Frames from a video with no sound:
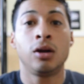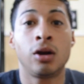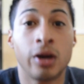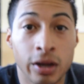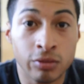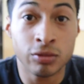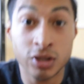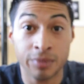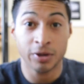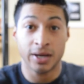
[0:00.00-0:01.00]
All right,
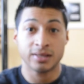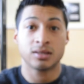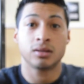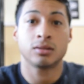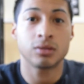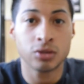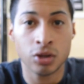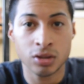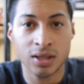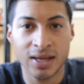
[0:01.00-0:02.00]
what's up, you guys?
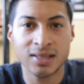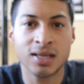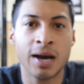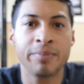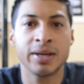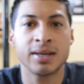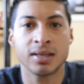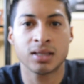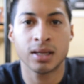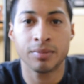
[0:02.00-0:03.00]
So today's topic
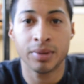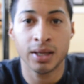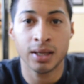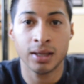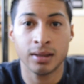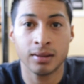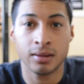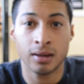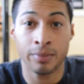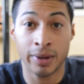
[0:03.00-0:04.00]
is going to be
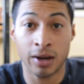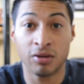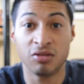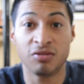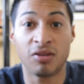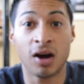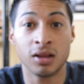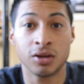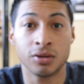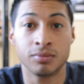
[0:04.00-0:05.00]
about
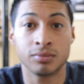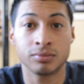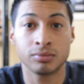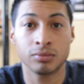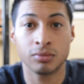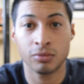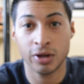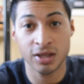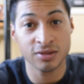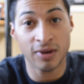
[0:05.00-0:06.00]
volume.
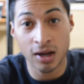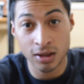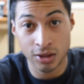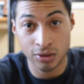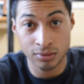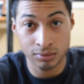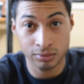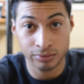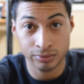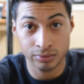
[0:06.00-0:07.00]
What is
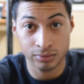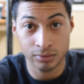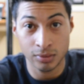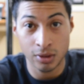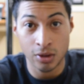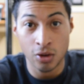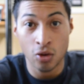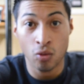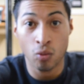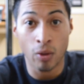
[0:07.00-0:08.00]
volume?
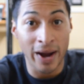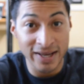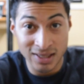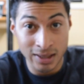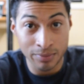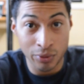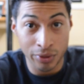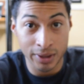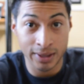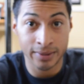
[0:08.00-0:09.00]
Why is it
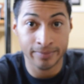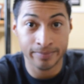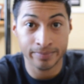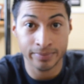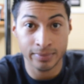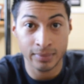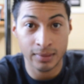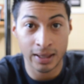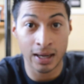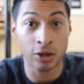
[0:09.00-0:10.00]
important?
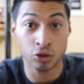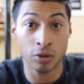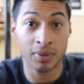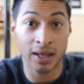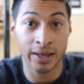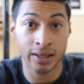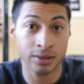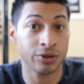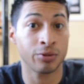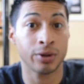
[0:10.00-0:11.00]
And how to apply it into your